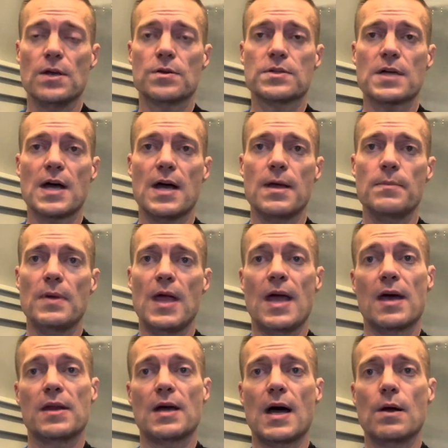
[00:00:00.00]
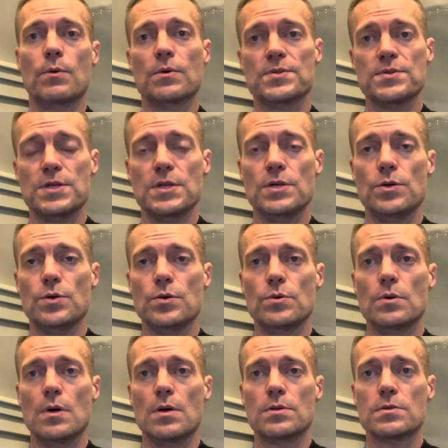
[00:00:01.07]
your time, and I will see
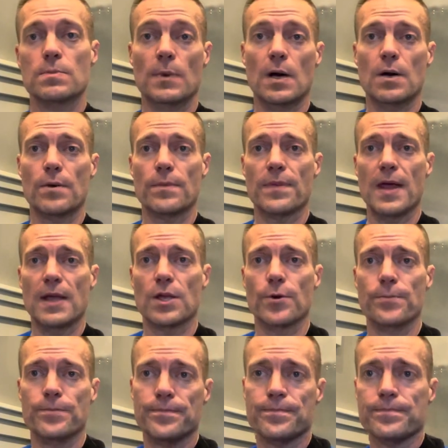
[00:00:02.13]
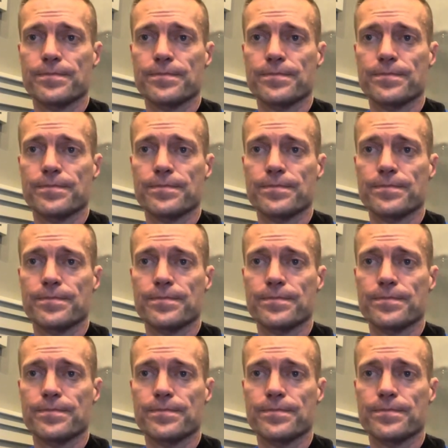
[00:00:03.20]
you tomorrow. Thank you.